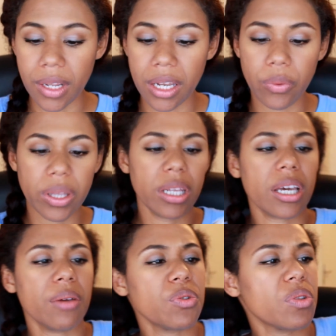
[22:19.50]
Anyway, then
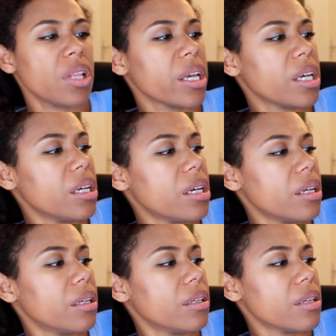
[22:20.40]
it comes with like
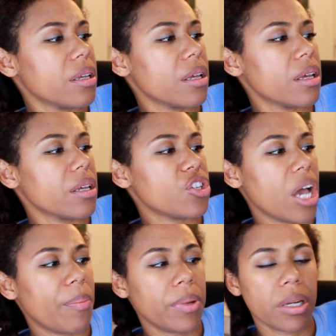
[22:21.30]
a
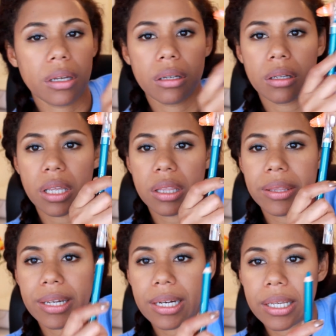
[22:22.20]
sharpener. Like
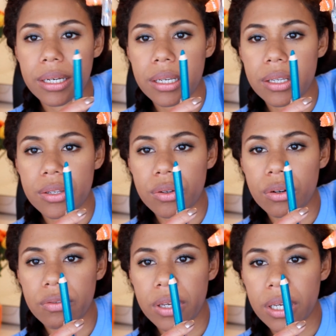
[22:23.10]
the lid is
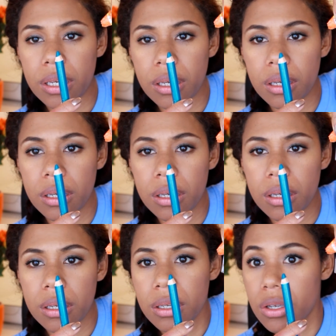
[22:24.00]
sort of a
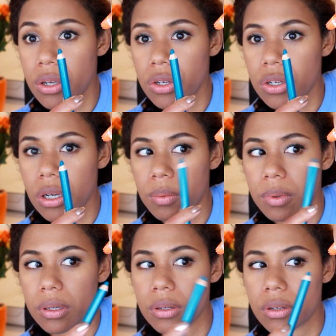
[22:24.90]

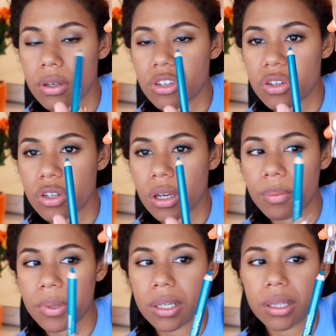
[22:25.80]
sharpener, so you can just
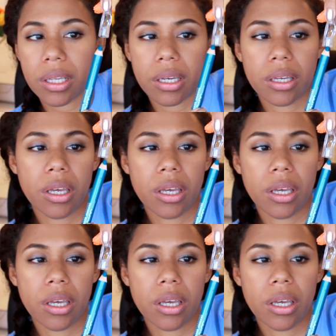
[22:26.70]
sharpen it there.